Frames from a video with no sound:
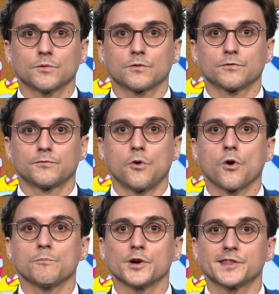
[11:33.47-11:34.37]

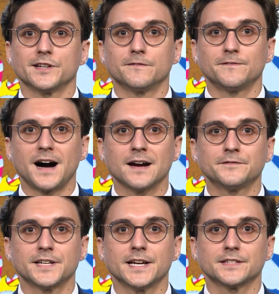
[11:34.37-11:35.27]
form within 5
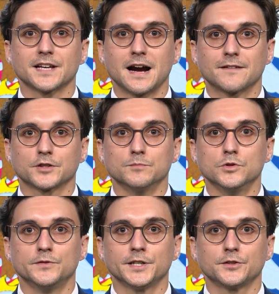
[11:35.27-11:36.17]
days after
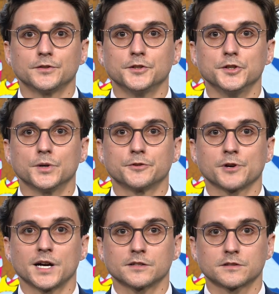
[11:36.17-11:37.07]
moving to the new
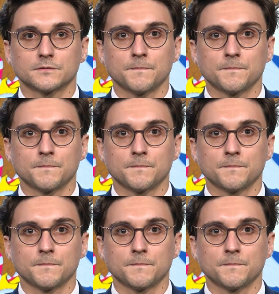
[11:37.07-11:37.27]
address.